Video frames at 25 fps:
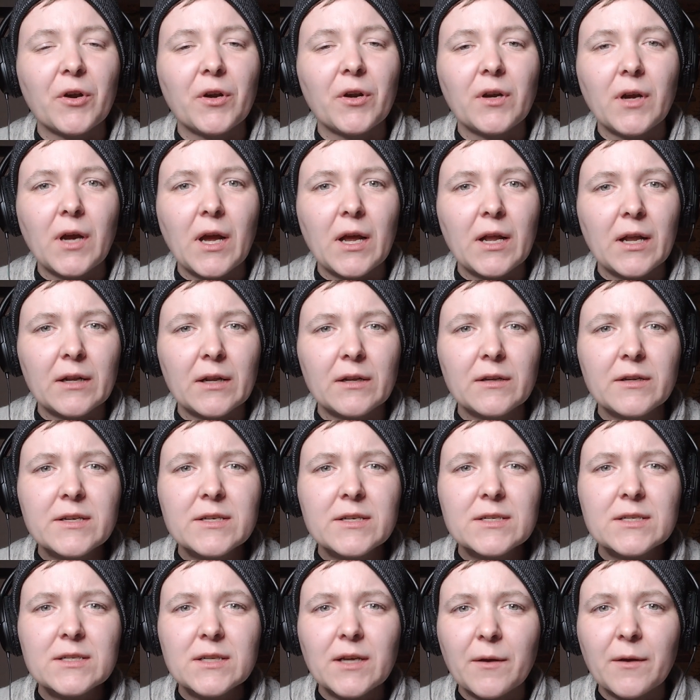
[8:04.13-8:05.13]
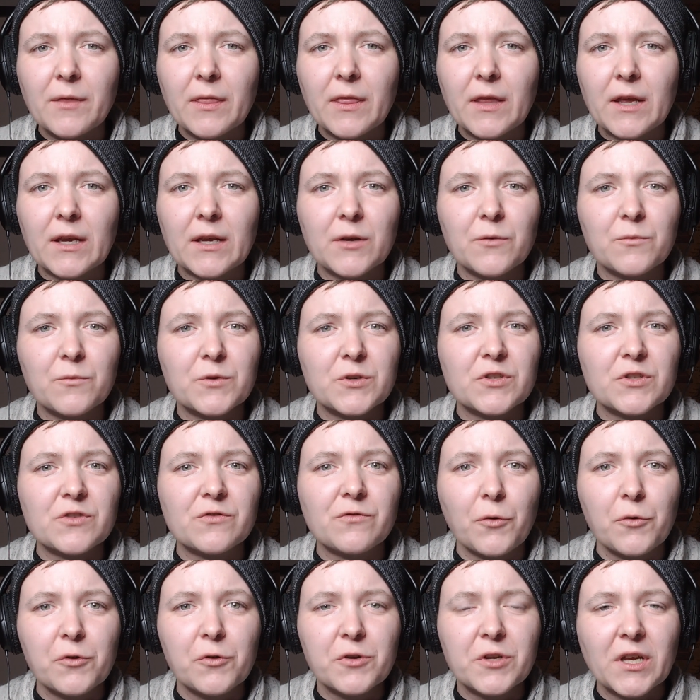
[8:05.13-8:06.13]
At least I think it was
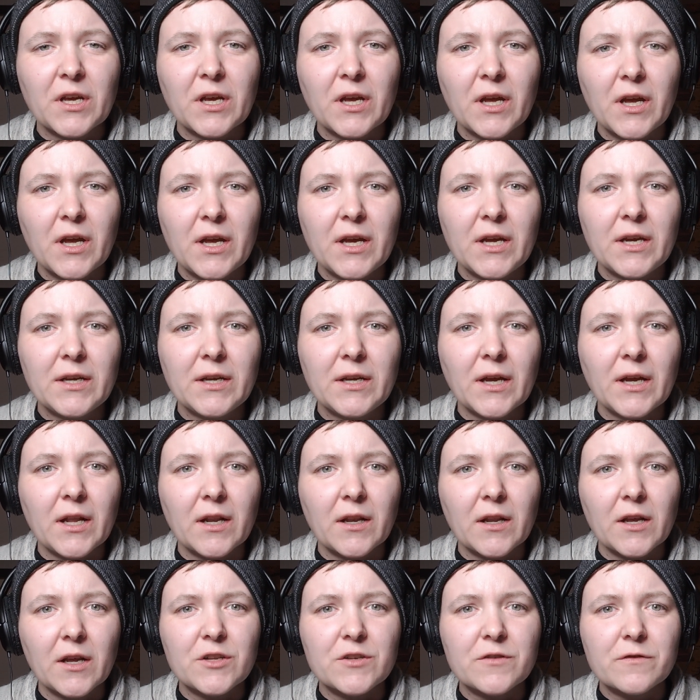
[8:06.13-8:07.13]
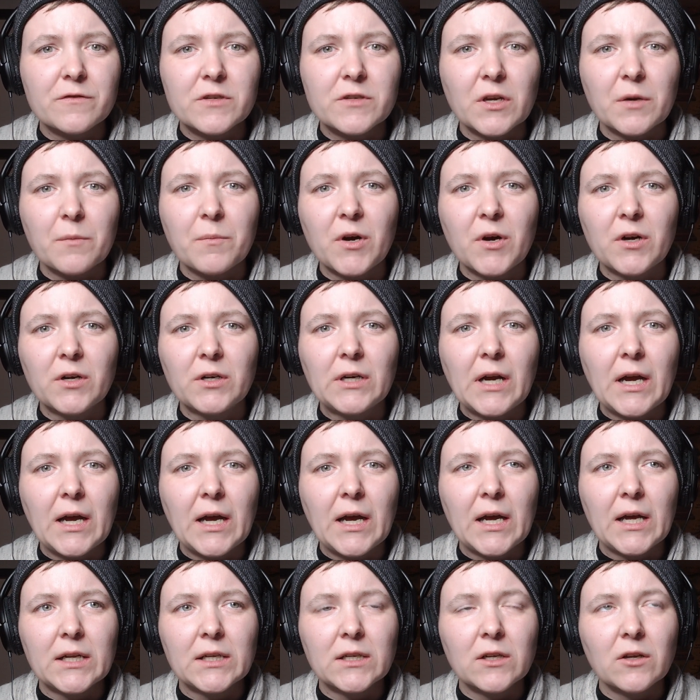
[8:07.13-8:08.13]
40k and Age of Sigmar
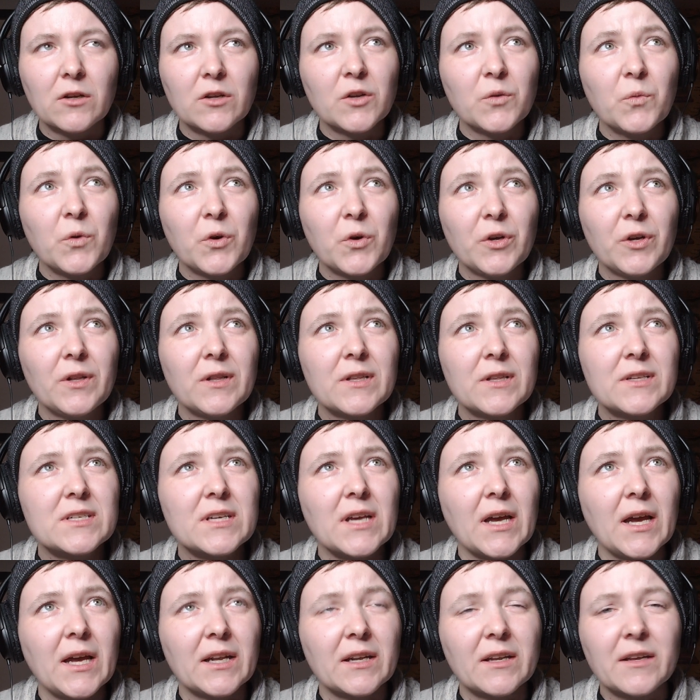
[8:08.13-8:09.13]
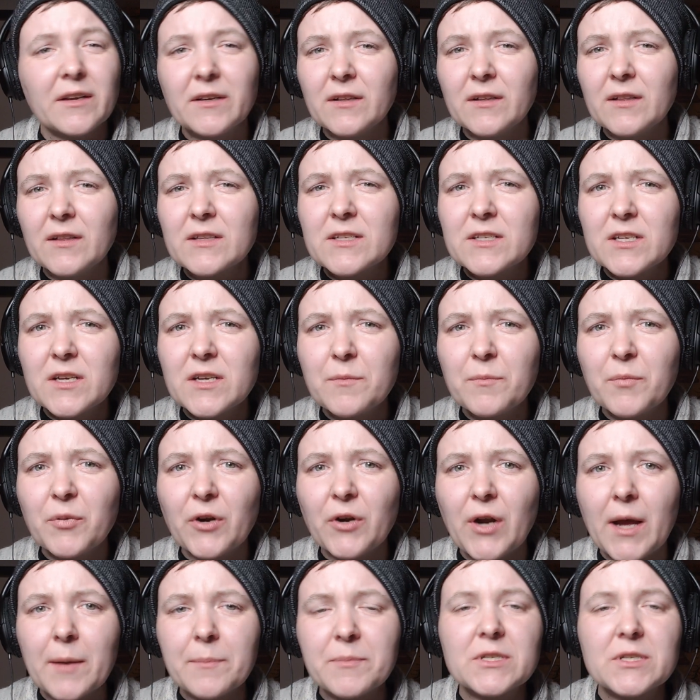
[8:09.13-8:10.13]
and Underworlds and Kill Team
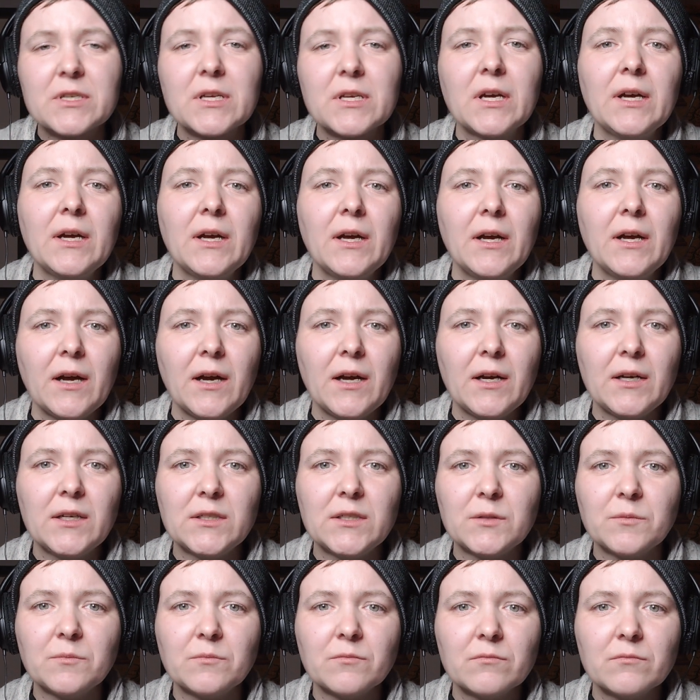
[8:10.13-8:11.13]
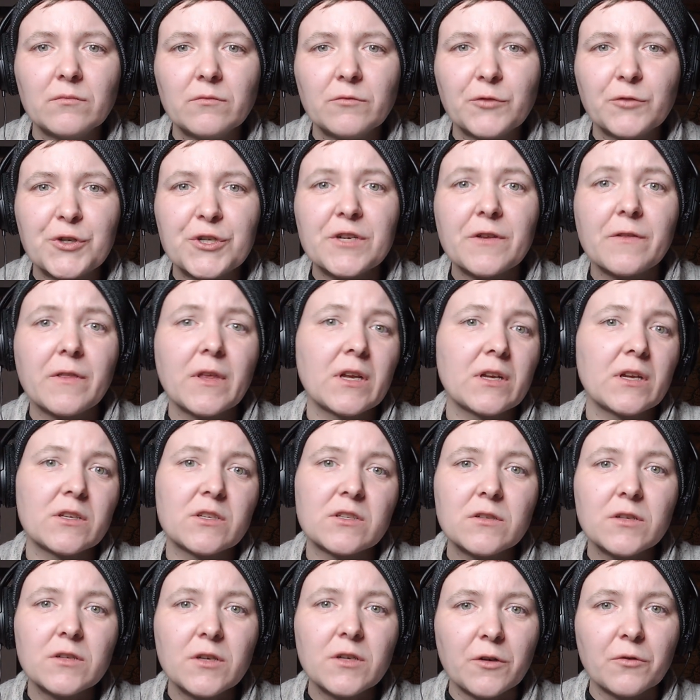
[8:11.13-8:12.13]
perhaps, which I think
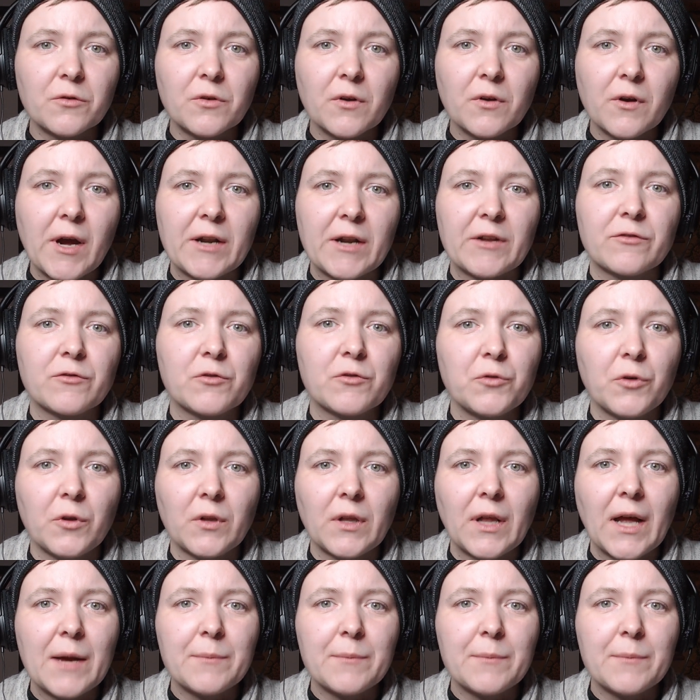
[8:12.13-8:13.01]
is kind of cool.